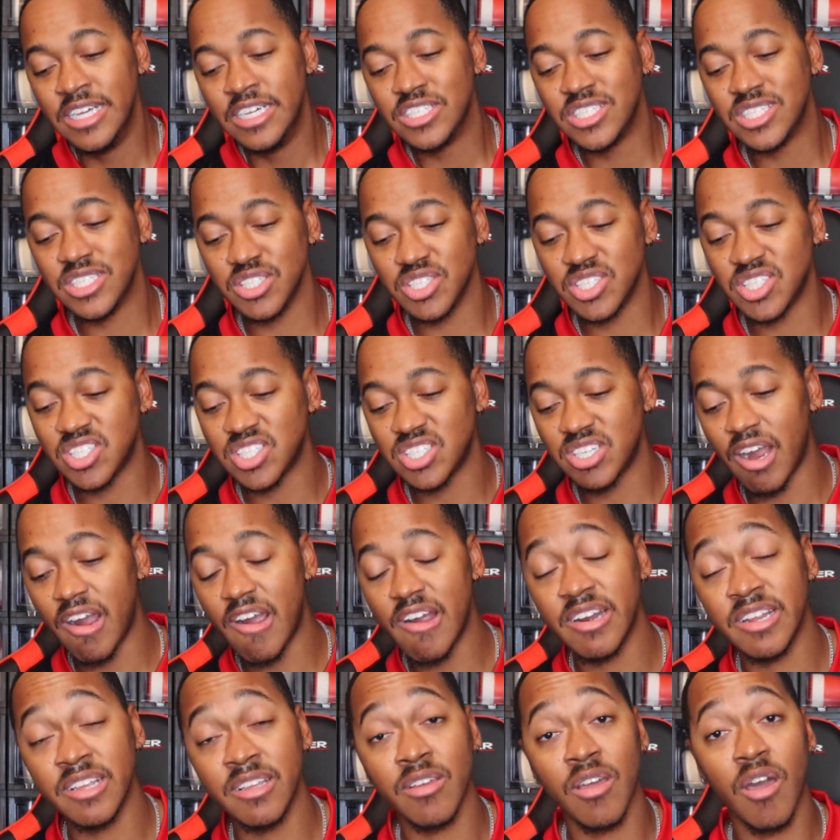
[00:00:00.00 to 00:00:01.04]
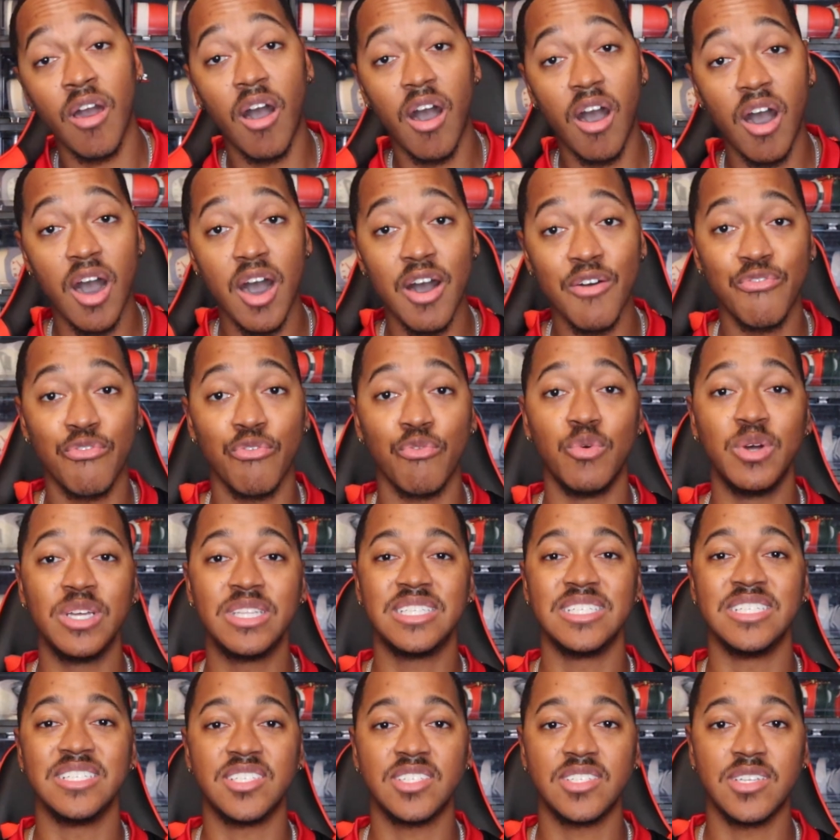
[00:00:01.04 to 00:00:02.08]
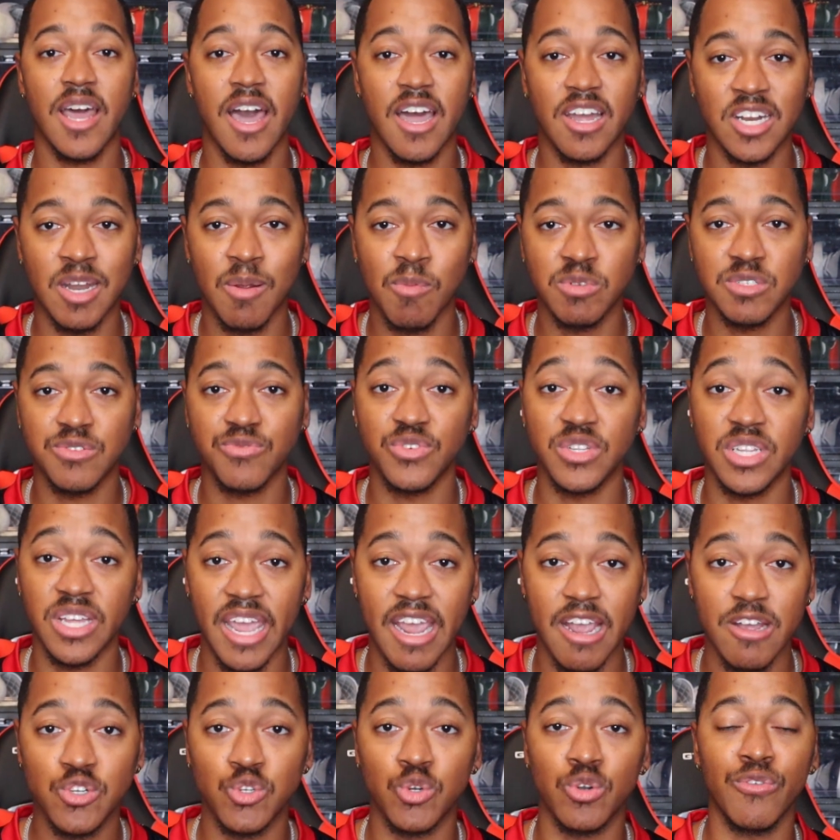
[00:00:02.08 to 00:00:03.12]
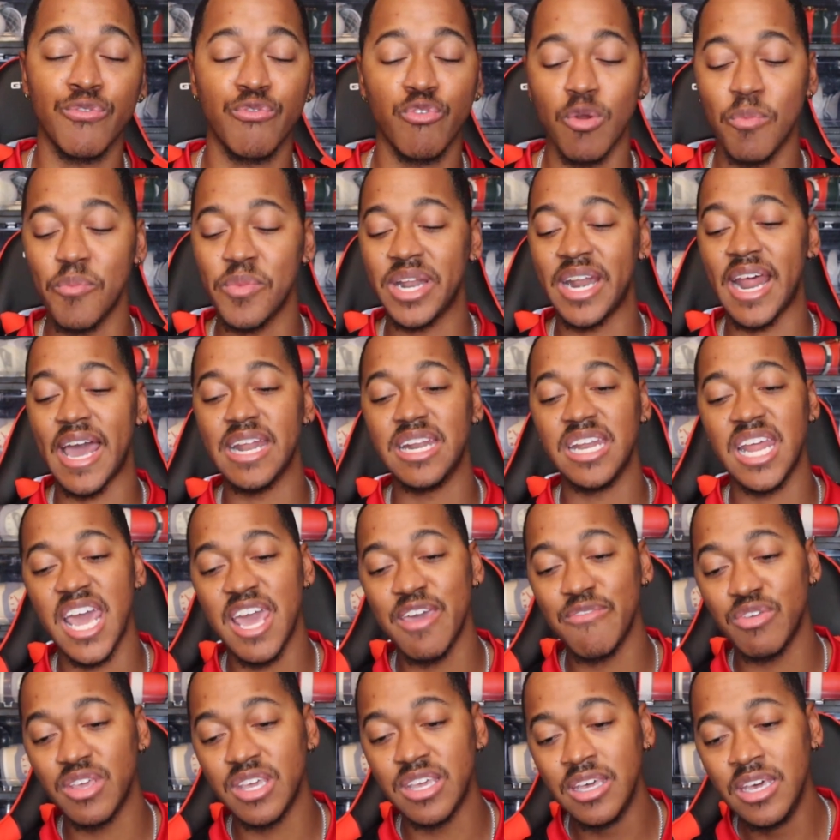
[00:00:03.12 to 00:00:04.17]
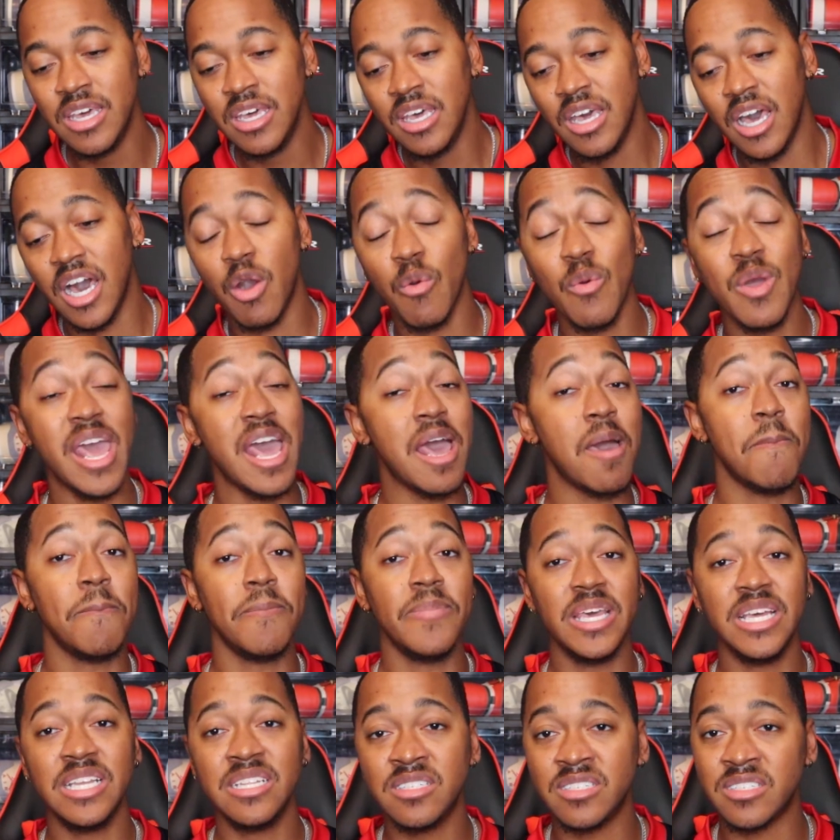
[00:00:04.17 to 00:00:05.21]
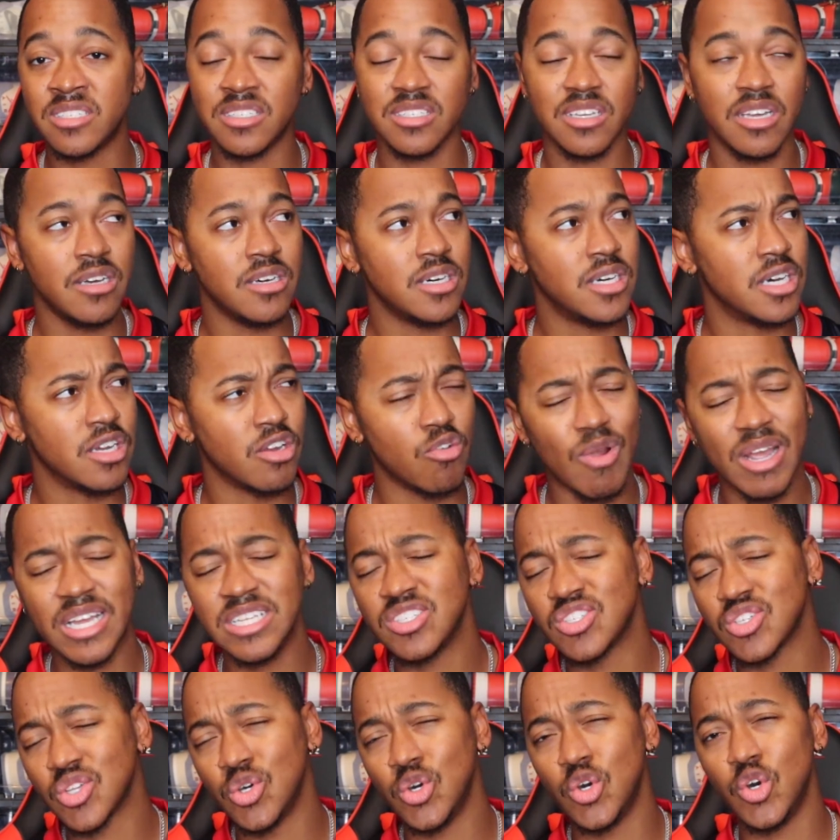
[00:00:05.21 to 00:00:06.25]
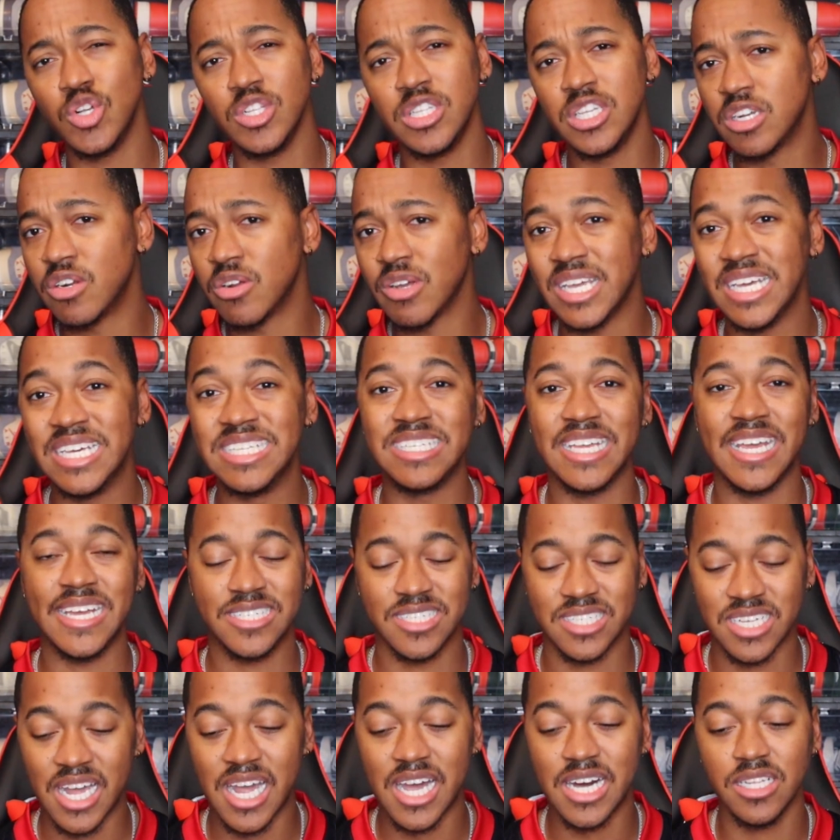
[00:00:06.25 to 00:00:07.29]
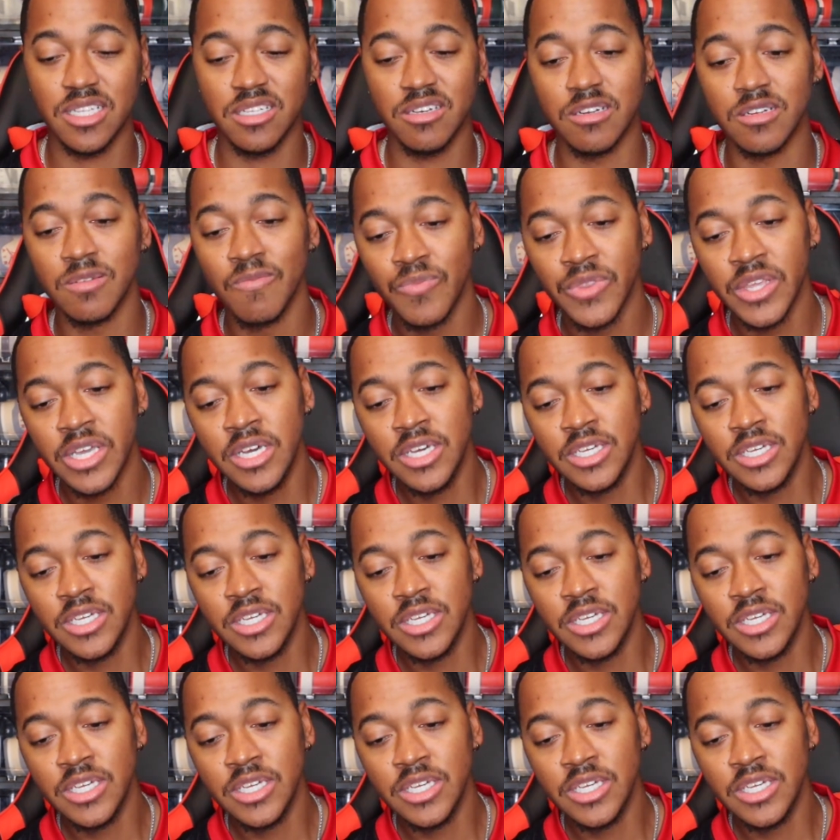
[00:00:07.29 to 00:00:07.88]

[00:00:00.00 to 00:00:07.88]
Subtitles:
So starting off with the stock numbers for the Air Jordan 4 Midnight Navy, we have men's, grade school, little kids, and toddler.